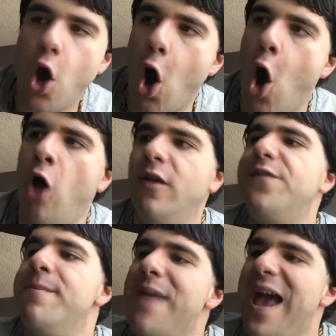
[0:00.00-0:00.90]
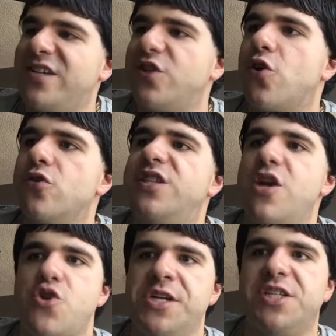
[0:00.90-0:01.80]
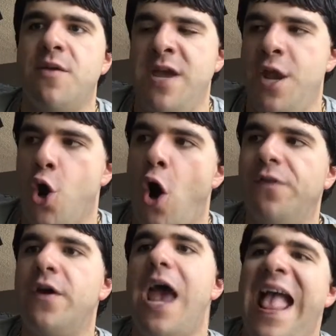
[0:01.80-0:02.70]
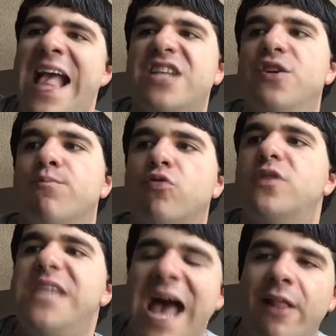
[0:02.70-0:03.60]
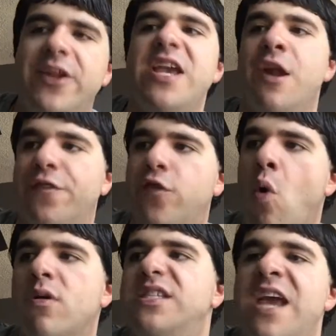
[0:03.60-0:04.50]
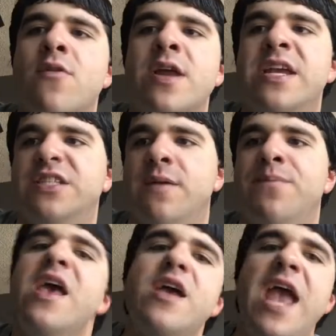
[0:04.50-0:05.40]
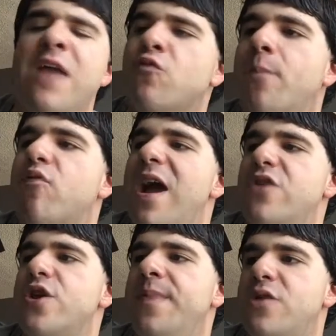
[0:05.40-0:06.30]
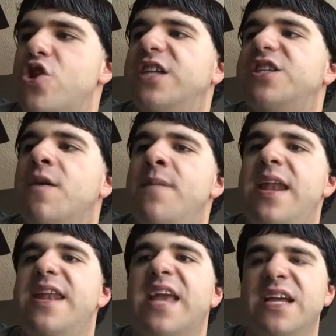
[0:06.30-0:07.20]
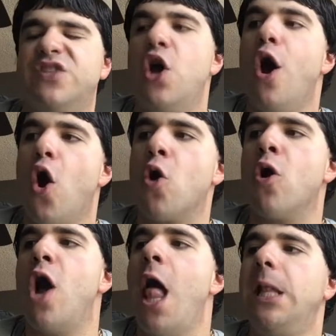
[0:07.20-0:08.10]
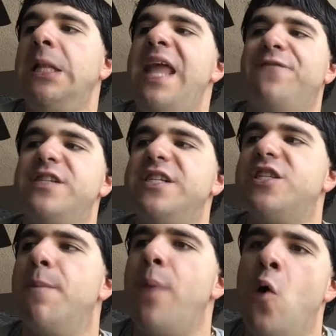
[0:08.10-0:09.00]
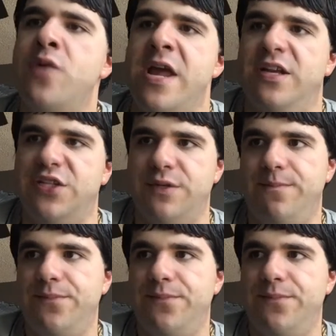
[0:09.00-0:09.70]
All of the massacres that she's committed, all the acts of brutality and authoritarianism and repression that she has committed against her leftist opponents.